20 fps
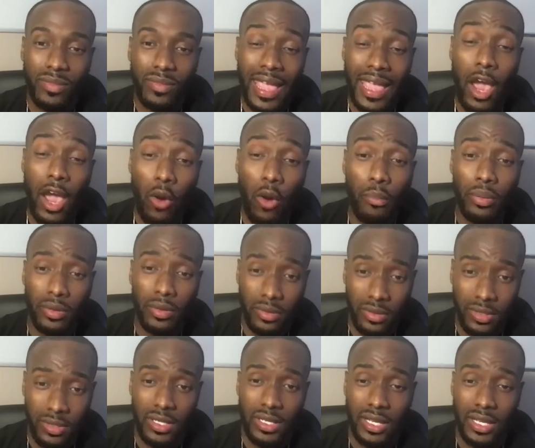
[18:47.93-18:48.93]
help
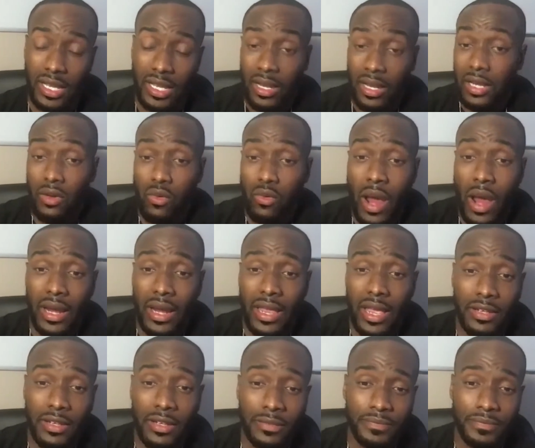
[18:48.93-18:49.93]
in any way I
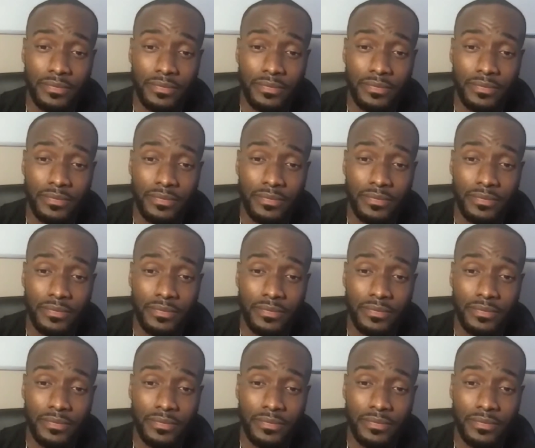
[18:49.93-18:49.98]
can.